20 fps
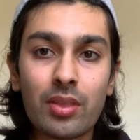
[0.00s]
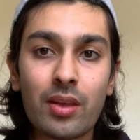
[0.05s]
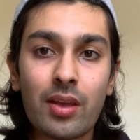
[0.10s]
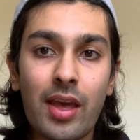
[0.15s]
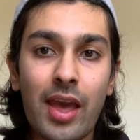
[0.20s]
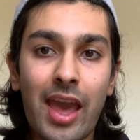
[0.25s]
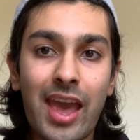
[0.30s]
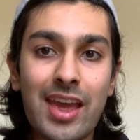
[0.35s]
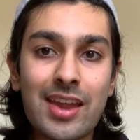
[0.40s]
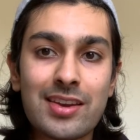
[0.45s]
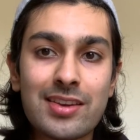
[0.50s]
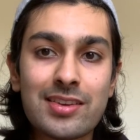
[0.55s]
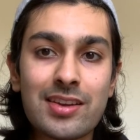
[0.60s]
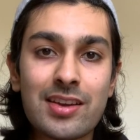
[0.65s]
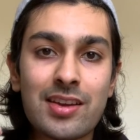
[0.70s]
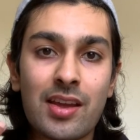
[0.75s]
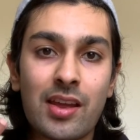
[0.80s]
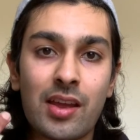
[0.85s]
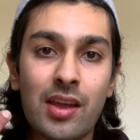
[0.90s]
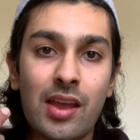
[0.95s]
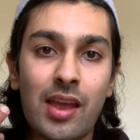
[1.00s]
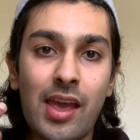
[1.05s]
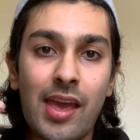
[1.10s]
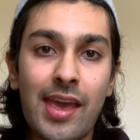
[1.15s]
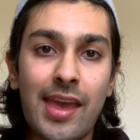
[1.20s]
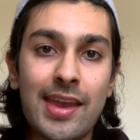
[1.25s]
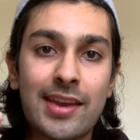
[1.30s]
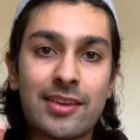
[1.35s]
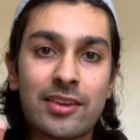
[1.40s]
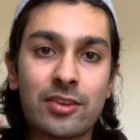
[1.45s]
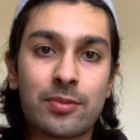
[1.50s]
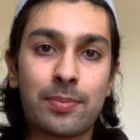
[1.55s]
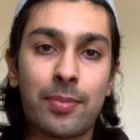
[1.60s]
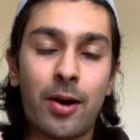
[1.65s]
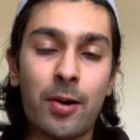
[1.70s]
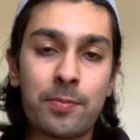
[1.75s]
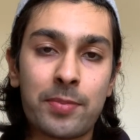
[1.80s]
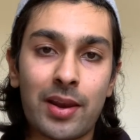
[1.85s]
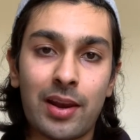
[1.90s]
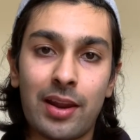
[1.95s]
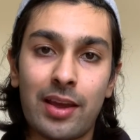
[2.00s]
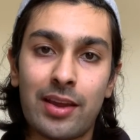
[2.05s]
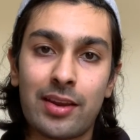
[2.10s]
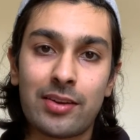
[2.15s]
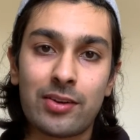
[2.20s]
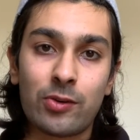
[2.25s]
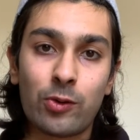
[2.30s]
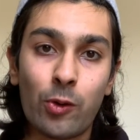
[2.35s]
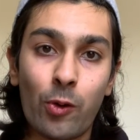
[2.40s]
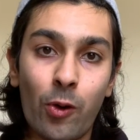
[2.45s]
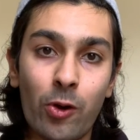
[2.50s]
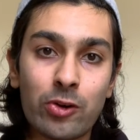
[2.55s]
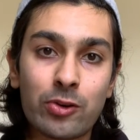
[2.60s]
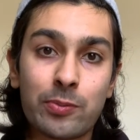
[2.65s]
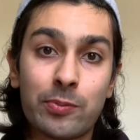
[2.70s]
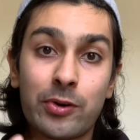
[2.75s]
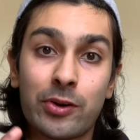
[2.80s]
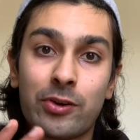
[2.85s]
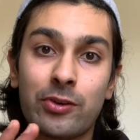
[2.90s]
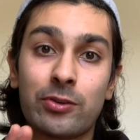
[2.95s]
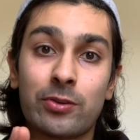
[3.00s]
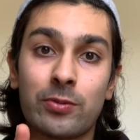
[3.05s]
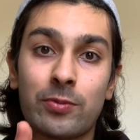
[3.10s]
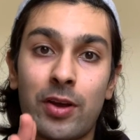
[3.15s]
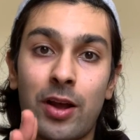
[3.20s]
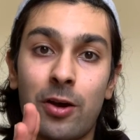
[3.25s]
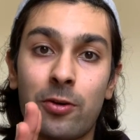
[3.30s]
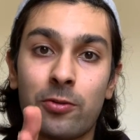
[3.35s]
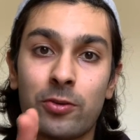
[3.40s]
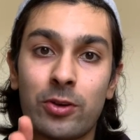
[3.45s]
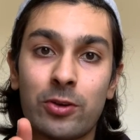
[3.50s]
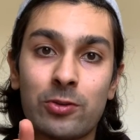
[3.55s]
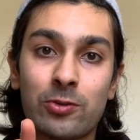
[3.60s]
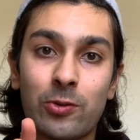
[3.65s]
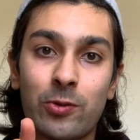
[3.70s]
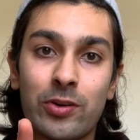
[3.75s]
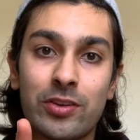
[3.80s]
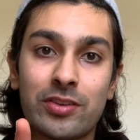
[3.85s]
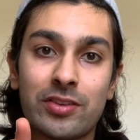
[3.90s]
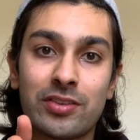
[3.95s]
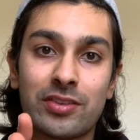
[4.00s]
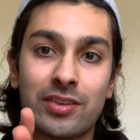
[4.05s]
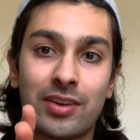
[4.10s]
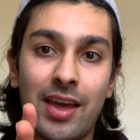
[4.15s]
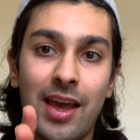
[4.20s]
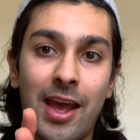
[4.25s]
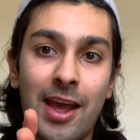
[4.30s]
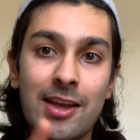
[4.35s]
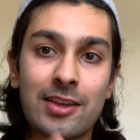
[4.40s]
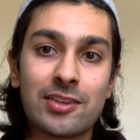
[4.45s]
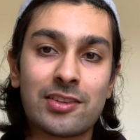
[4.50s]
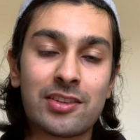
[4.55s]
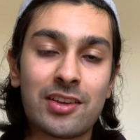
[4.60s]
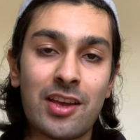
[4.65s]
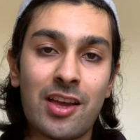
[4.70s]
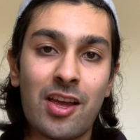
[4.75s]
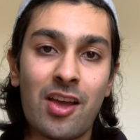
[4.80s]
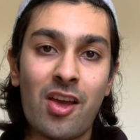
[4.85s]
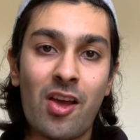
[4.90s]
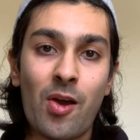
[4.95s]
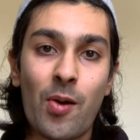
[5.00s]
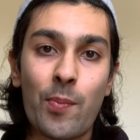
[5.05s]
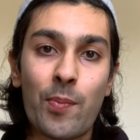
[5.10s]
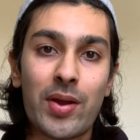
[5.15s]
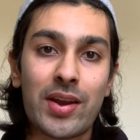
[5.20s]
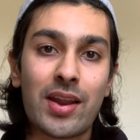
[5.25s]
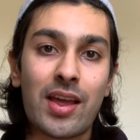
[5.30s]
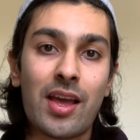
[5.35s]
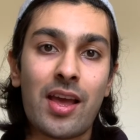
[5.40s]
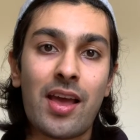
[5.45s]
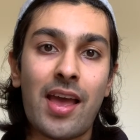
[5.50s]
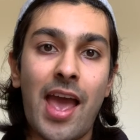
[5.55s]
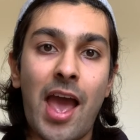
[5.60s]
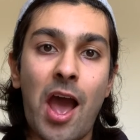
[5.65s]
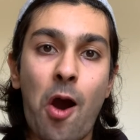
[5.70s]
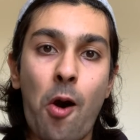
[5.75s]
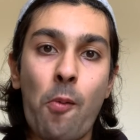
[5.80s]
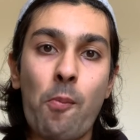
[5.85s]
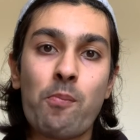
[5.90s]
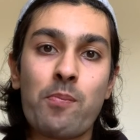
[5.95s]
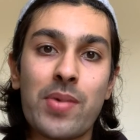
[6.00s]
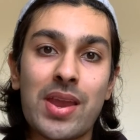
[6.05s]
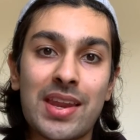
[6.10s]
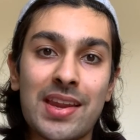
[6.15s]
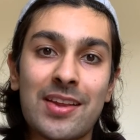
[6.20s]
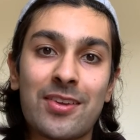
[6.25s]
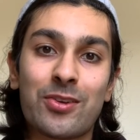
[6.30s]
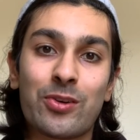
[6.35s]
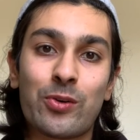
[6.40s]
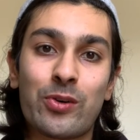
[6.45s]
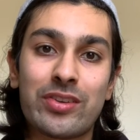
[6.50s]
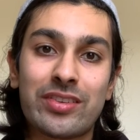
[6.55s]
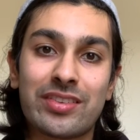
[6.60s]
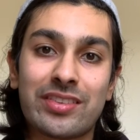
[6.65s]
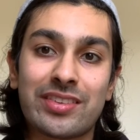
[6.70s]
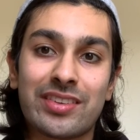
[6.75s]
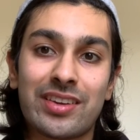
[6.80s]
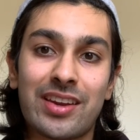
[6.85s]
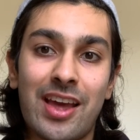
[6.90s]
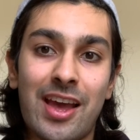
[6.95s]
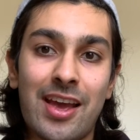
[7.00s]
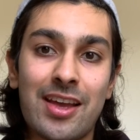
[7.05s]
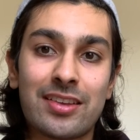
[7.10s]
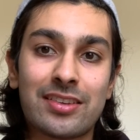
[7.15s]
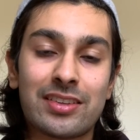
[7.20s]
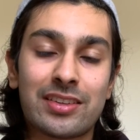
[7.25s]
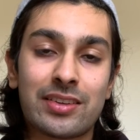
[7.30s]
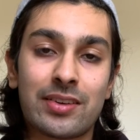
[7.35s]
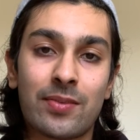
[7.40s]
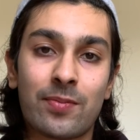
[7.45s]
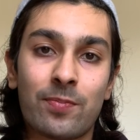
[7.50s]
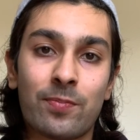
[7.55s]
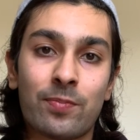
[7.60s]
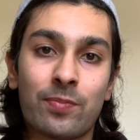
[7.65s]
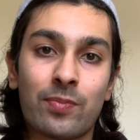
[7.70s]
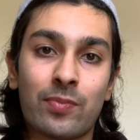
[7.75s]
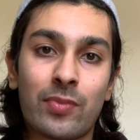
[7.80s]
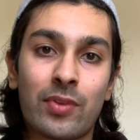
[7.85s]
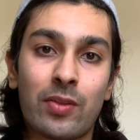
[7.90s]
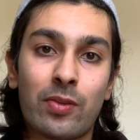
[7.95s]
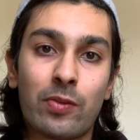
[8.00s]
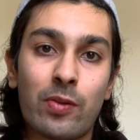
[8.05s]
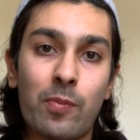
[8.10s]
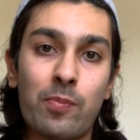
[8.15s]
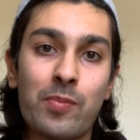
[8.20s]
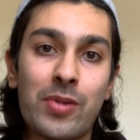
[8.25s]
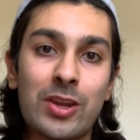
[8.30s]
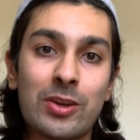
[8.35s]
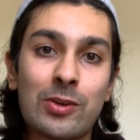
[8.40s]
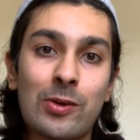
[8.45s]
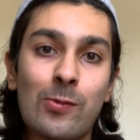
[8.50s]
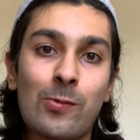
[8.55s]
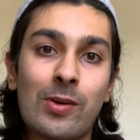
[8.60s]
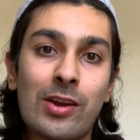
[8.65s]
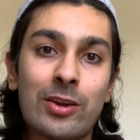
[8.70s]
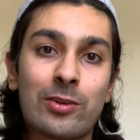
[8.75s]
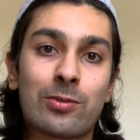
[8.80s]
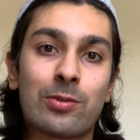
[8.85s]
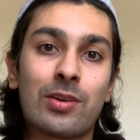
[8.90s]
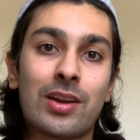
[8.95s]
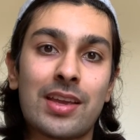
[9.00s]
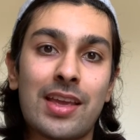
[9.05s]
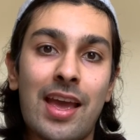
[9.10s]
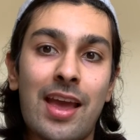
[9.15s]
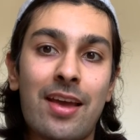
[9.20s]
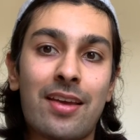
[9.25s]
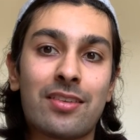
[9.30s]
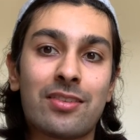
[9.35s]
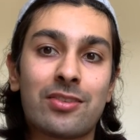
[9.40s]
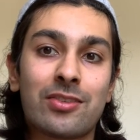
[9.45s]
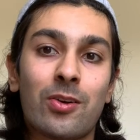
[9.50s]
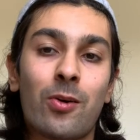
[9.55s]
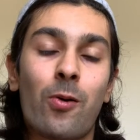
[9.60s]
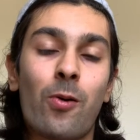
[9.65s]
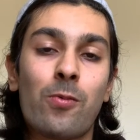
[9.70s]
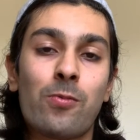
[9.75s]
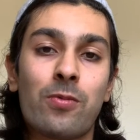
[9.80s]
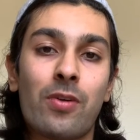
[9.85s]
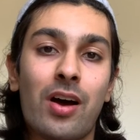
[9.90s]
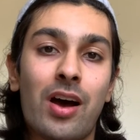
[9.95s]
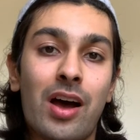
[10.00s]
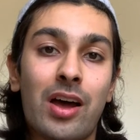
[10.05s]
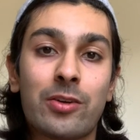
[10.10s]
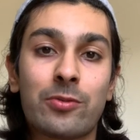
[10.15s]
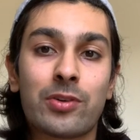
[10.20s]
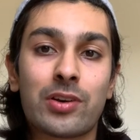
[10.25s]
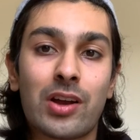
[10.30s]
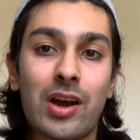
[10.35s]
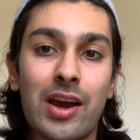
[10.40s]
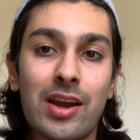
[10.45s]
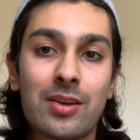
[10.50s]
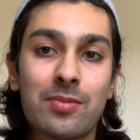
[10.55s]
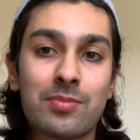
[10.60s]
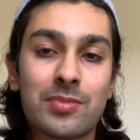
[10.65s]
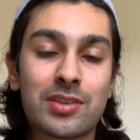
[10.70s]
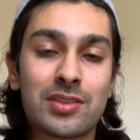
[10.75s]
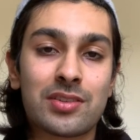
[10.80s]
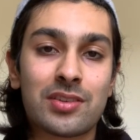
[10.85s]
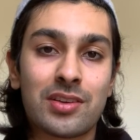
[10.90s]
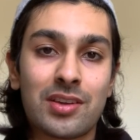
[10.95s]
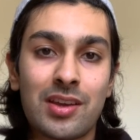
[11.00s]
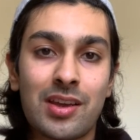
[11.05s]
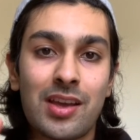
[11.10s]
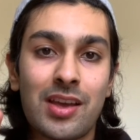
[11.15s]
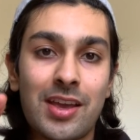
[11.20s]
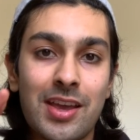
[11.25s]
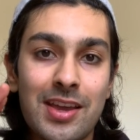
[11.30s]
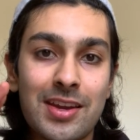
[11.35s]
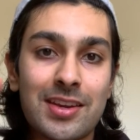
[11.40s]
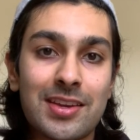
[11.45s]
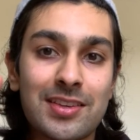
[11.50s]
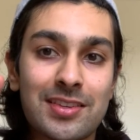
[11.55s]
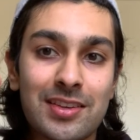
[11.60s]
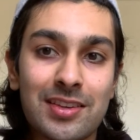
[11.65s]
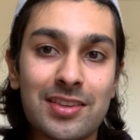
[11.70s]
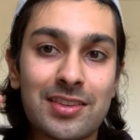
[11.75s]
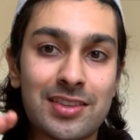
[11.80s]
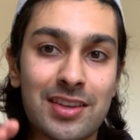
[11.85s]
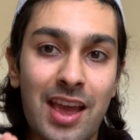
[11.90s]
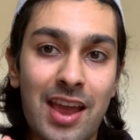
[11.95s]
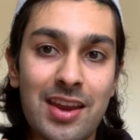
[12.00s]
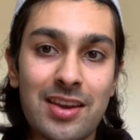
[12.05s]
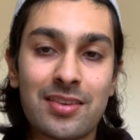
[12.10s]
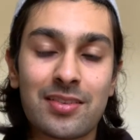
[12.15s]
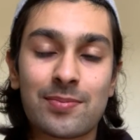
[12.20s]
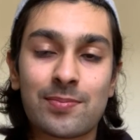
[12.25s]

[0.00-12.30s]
and it is popular not because of how few choices it has, but how many choices it has. The menu literally has over 100 items. It is insane.